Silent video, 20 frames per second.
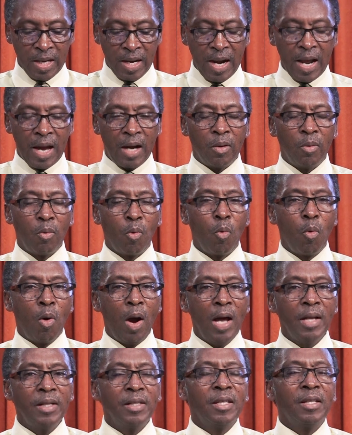Now,
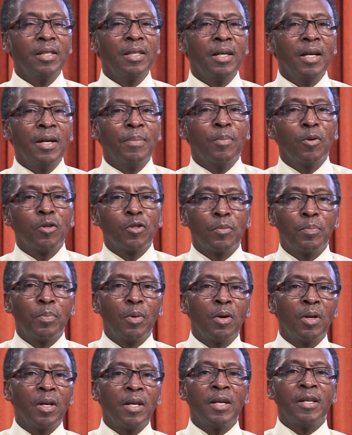what the Apostle
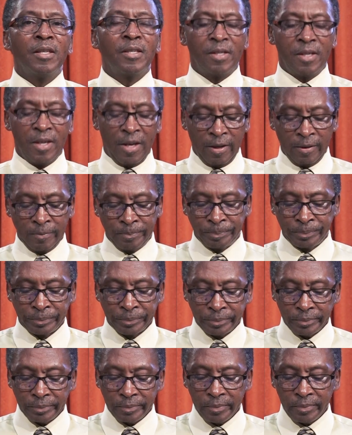Paul is saying,
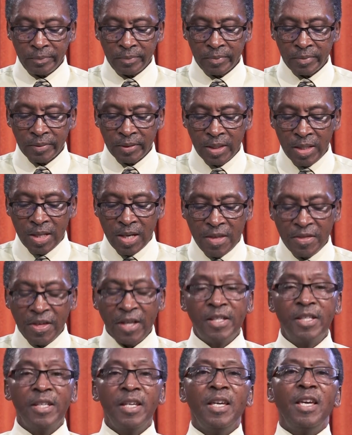
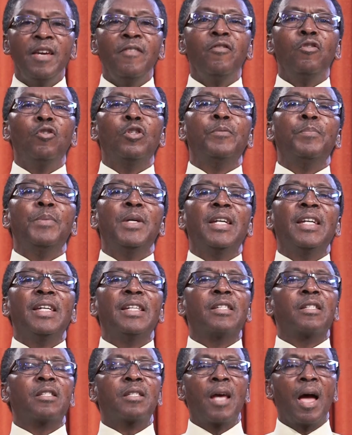that if you speak
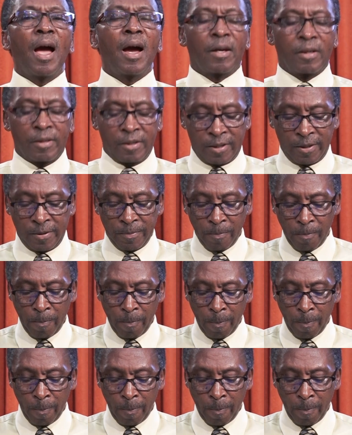in tongues